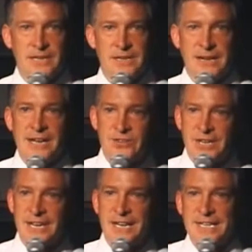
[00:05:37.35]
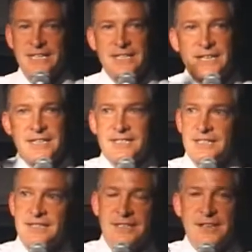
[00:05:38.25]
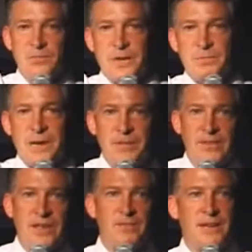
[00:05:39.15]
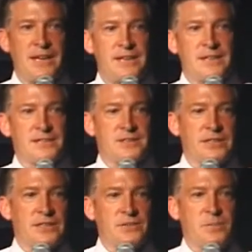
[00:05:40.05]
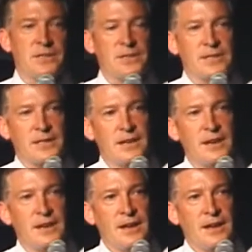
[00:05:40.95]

I mean, 196 is, you know, we probably have that many in this building.